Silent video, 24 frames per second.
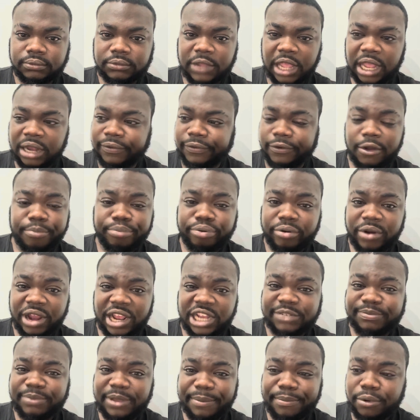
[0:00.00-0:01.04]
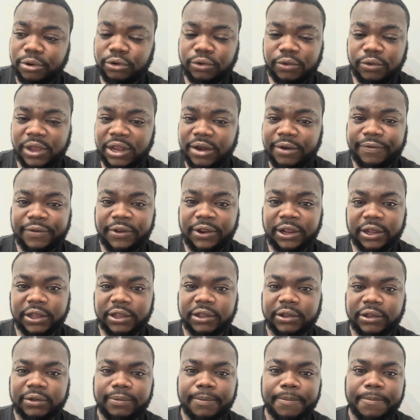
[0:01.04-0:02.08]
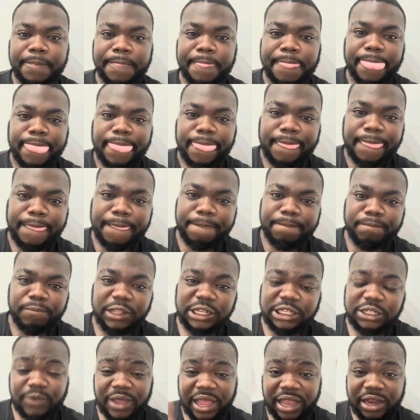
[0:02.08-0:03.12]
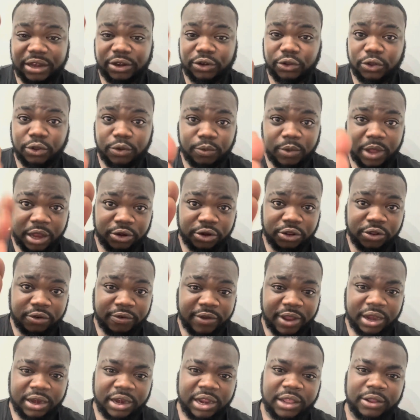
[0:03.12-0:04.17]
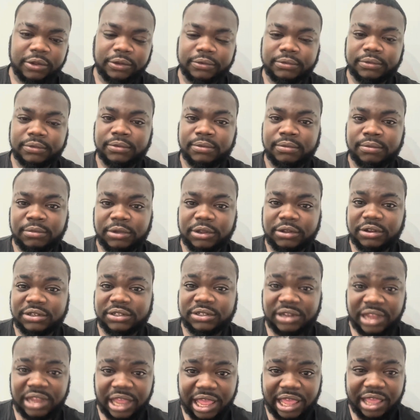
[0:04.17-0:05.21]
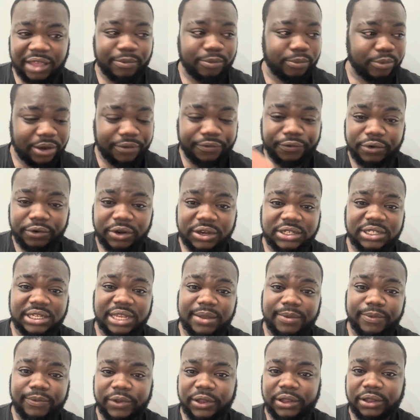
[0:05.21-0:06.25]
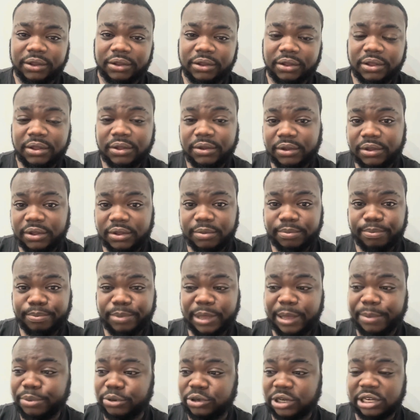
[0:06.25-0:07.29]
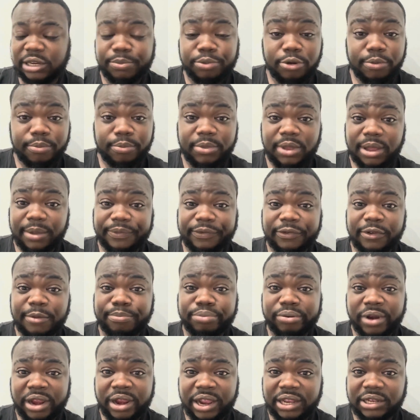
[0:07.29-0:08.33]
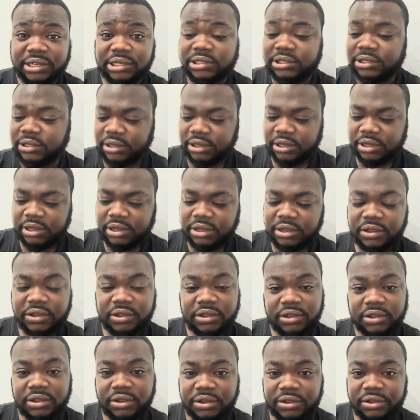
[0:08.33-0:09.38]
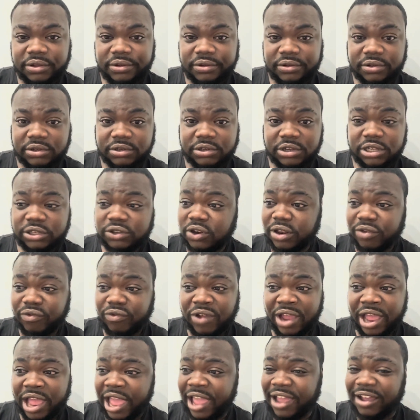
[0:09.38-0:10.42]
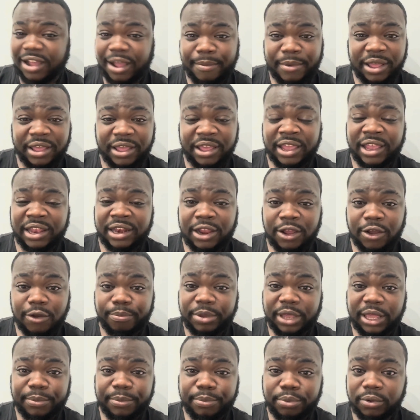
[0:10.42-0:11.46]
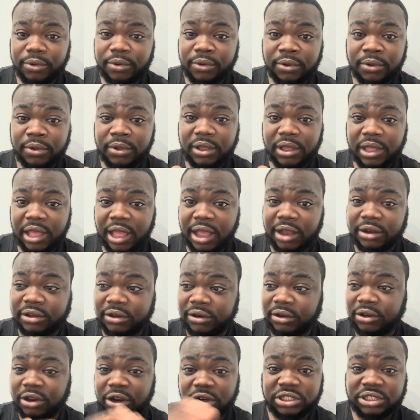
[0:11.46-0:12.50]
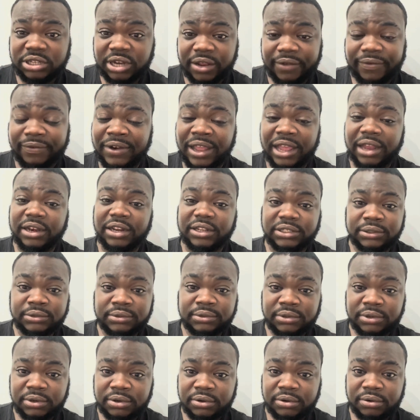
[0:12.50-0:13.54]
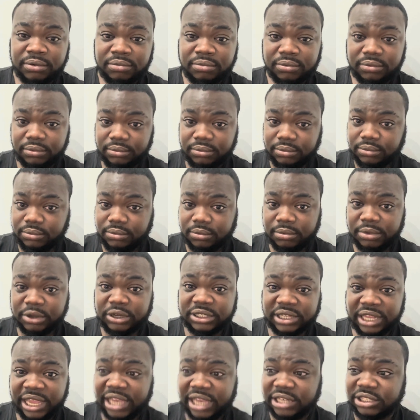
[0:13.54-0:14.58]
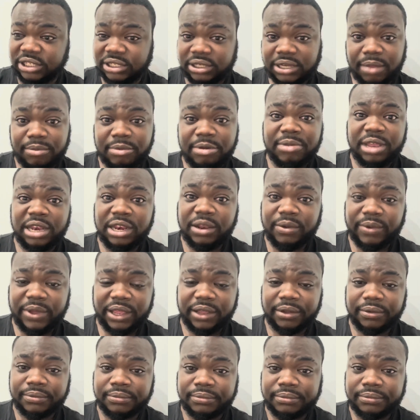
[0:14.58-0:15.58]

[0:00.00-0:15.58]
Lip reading: And for a price, people do anything out here. This is why I do what I do right now, because I went through the same thing. People try to put me up for a price. So it's only right I come out here and help people how to dodge stuff like this, because agents come in many ways.